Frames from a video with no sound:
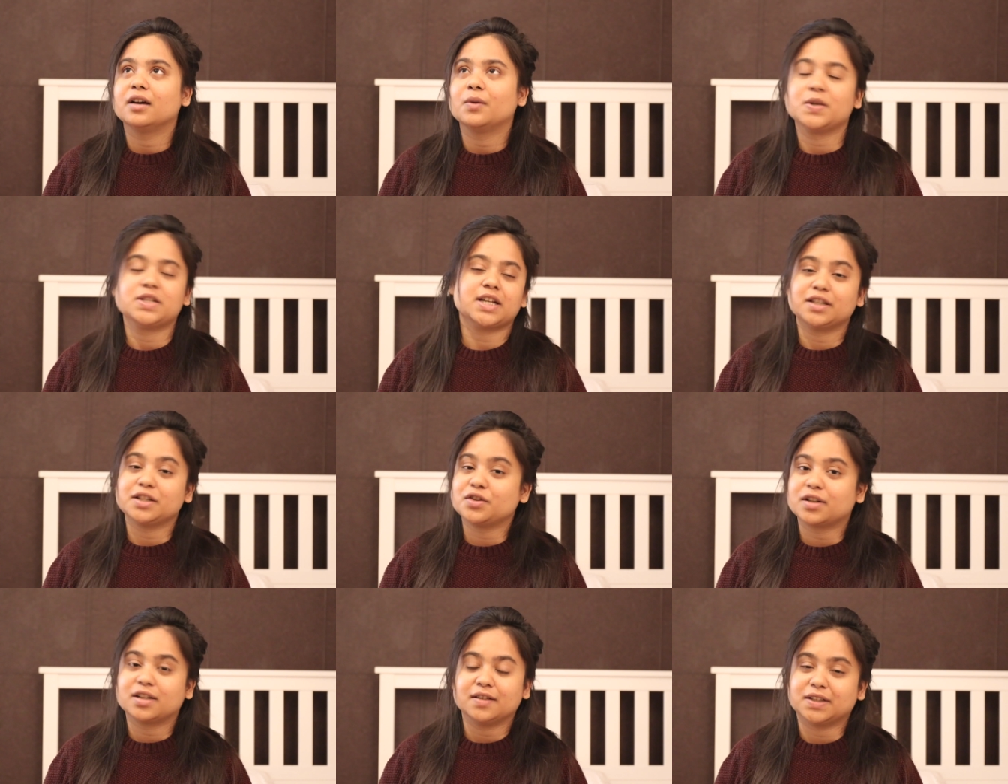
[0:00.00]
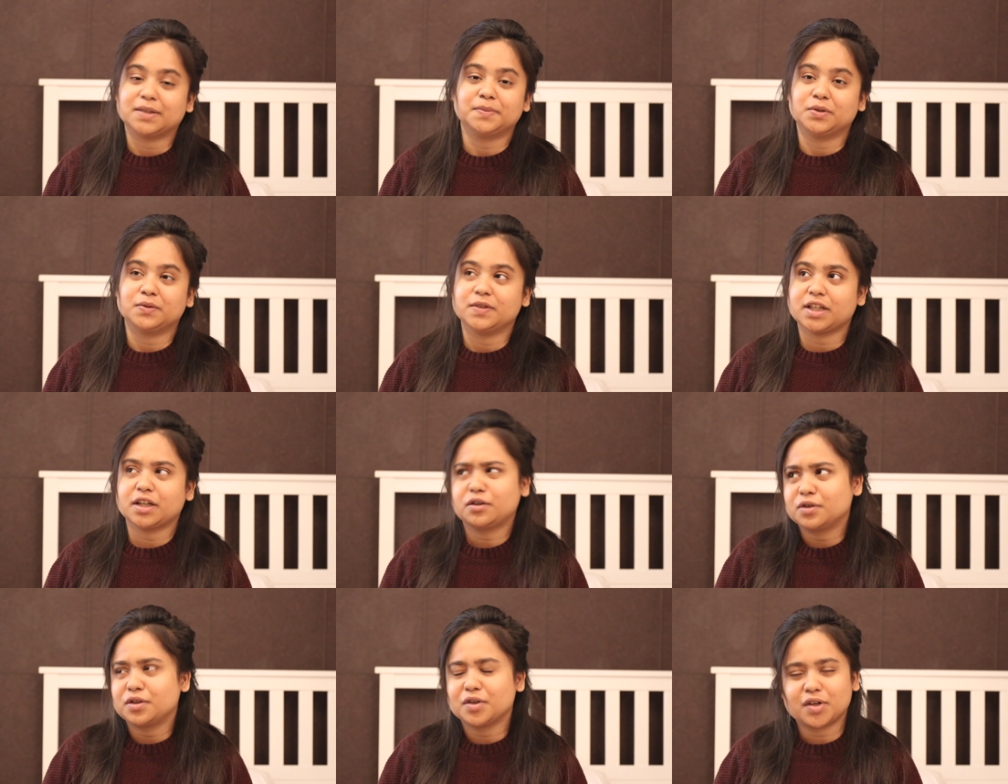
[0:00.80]
which I did not live up to, which
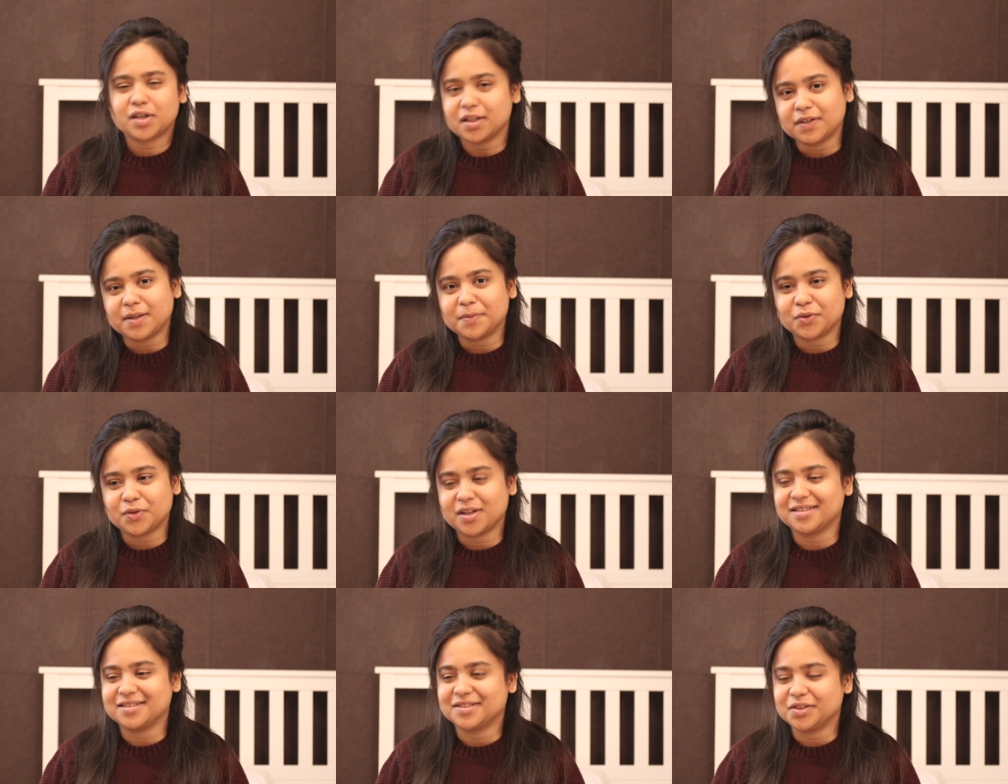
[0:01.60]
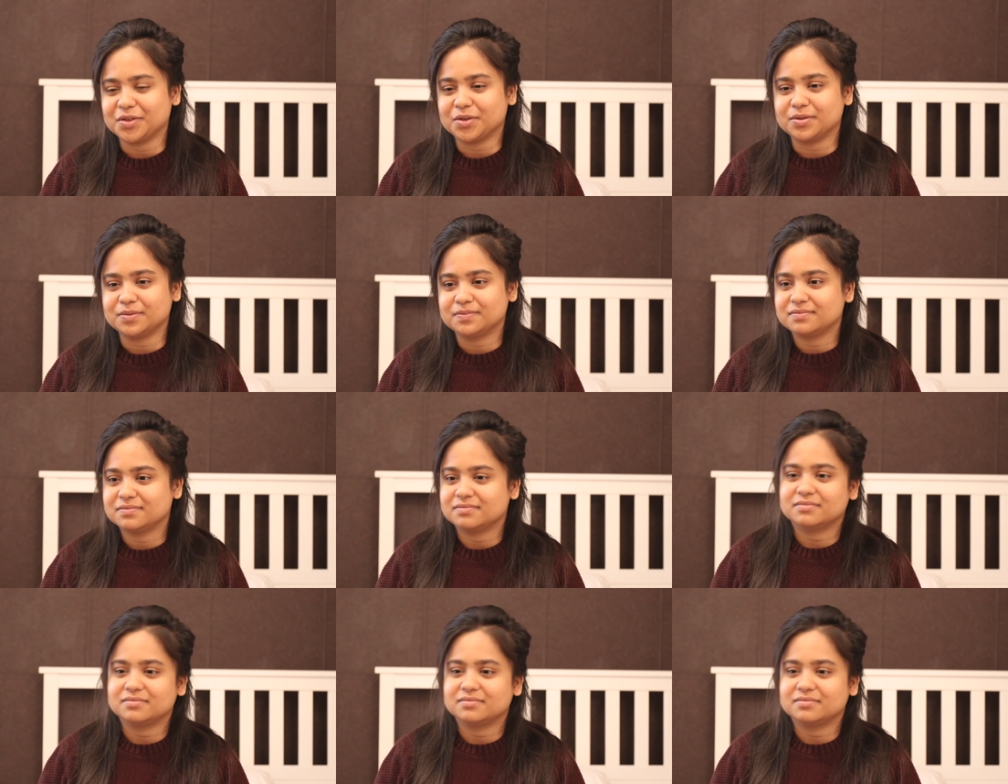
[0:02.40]
I could not live up to, rather, you know.